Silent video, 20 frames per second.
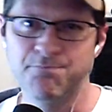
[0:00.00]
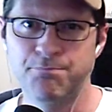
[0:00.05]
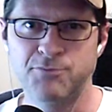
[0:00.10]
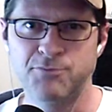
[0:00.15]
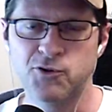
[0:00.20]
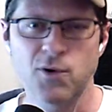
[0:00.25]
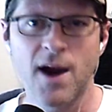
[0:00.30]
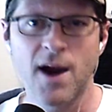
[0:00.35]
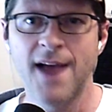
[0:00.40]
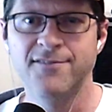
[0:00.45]

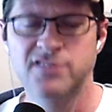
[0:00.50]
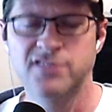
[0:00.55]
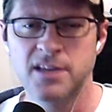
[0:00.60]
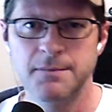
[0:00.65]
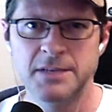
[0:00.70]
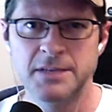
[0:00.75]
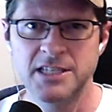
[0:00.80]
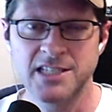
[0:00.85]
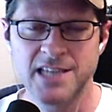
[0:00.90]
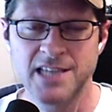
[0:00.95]
drives them
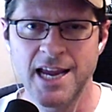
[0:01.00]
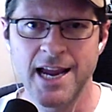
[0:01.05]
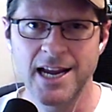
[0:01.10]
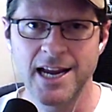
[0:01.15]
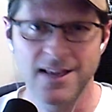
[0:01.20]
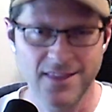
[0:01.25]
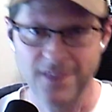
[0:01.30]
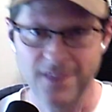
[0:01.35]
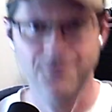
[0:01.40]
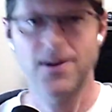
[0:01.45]
insane
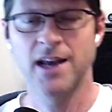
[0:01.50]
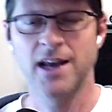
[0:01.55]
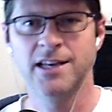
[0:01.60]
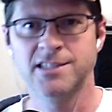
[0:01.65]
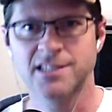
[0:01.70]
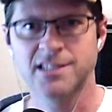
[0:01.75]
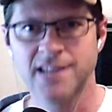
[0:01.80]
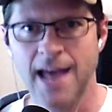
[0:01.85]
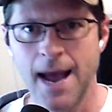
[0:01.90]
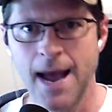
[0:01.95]
and they finally
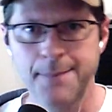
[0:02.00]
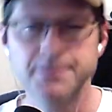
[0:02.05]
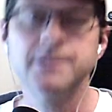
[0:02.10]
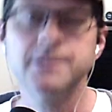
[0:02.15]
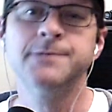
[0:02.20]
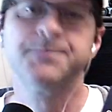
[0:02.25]
snapped.